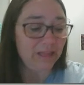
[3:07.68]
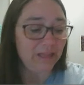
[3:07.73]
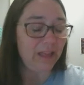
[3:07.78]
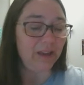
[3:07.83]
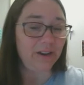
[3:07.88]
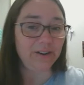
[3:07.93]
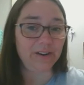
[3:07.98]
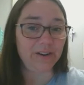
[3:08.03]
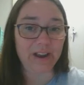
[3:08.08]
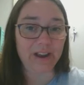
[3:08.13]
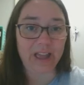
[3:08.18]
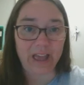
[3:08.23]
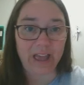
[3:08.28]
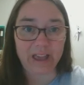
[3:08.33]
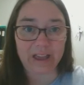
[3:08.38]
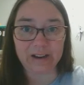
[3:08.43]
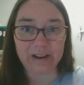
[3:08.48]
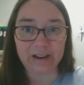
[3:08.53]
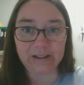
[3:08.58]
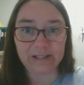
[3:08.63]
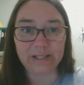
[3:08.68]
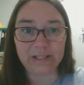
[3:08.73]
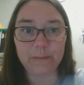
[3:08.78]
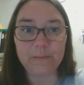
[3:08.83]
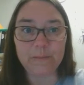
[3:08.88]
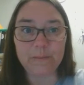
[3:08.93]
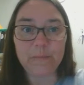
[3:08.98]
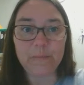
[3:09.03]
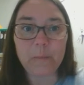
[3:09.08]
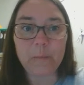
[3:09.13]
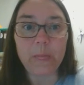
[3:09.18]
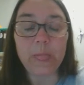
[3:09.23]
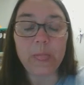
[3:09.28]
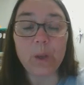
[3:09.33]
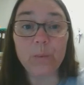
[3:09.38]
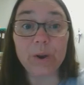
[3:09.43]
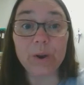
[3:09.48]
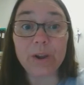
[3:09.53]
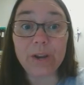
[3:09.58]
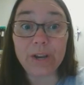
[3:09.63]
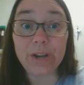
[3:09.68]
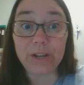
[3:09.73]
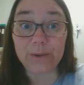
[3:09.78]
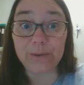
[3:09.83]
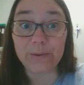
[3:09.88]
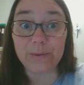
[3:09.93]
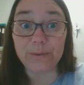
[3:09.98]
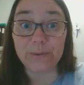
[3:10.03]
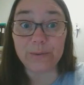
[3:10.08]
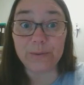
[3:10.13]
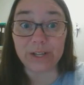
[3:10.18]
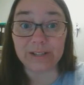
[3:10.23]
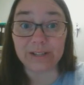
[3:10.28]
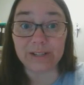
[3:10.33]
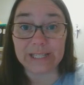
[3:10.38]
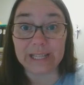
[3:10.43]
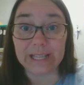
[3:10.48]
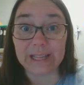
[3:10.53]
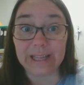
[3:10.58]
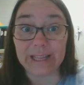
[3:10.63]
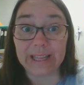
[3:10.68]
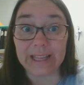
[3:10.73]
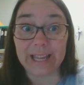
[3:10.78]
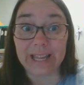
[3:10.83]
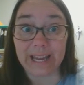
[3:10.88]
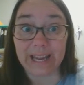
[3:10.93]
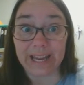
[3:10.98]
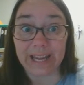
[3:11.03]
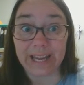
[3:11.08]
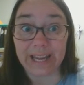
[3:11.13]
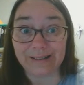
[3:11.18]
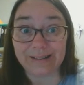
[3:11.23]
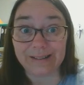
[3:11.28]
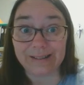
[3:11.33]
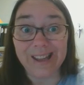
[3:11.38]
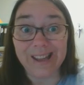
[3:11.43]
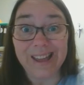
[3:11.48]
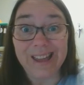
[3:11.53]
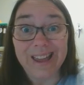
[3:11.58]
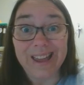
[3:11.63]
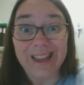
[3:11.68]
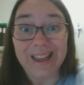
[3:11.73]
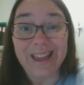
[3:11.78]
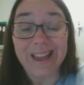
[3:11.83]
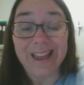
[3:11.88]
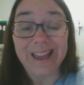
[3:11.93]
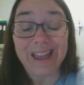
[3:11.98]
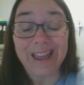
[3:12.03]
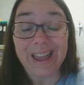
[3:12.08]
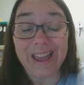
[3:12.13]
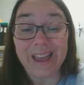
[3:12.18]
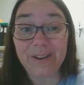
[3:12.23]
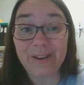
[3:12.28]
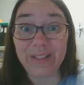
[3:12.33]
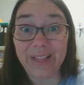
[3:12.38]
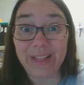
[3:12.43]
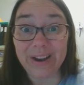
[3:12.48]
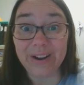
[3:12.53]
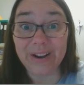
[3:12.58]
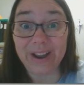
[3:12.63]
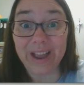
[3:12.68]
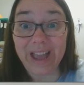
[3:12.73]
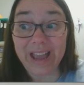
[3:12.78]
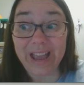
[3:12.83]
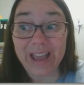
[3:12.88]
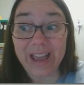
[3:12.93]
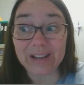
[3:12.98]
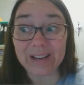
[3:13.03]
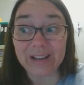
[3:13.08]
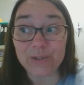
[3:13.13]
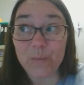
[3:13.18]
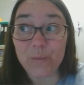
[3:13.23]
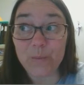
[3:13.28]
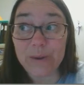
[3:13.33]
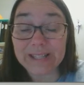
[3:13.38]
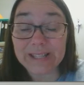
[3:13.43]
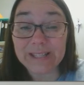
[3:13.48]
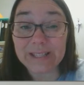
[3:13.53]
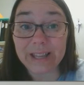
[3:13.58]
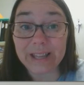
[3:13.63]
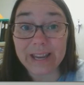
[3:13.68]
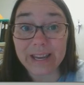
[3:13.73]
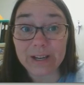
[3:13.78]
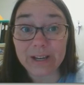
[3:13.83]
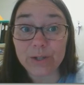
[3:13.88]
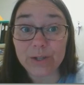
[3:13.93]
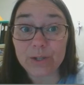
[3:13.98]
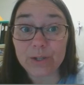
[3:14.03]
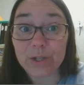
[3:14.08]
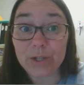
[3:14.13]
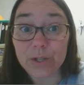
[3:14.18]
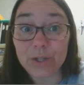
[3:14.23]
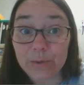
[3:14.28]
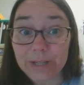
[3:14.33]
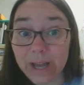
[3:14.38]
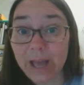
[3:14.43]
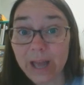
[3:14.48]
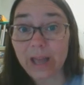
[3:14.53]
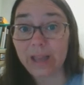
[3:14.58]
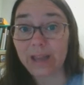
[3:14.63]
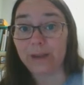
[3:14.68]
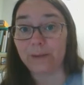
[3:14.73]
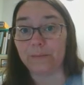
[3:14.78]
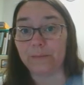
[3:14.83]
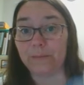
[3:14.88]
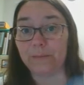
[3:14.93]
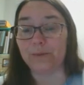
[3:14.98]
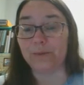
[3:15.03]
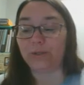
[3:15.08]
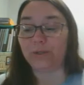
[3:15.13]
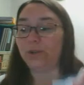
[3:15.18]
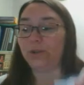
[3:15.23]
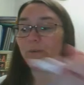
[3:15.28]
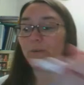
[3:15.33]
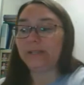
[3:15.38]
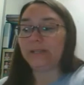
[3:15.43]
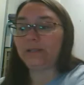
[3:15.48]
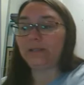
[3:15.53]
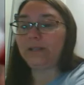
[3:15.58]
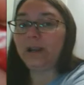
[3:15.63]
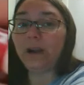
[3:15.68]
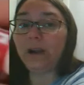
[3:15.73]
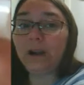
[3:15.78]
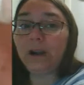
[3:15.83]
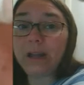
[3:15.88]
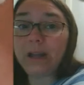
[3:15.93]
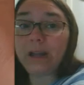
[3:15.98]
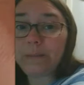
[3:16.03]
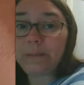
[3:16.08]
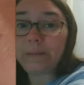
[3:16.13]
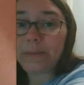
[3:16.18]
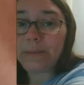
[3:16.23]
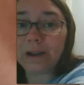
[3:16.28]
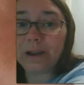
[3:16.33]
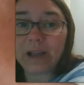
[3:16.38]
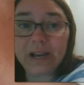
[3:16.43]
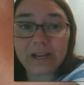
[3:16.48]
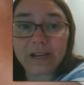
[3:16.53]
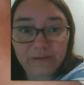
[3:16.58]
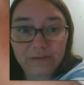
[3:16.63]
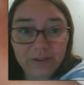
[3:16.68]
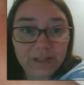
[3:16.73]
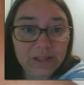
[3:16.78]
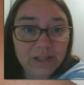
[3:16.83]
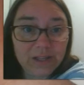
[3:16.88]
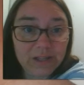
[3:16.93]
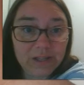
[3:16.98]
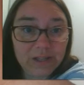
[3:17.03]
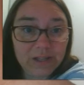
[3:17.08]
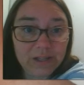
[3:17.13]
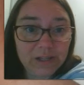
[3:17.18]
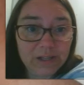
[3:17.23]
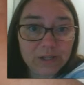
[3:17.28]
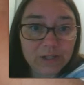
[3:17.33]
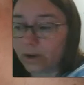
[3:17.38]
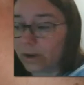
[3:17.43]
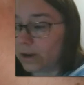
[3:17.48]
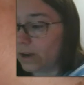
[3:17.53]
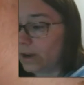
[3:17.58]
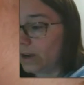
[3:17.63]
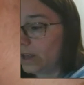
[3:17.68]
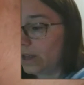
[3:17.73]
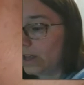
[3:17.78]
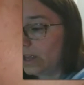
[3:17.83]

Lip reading: letter X. We're going to use our slants. And for the letter X, we slant 2 times. So we start up here kind of in this corner,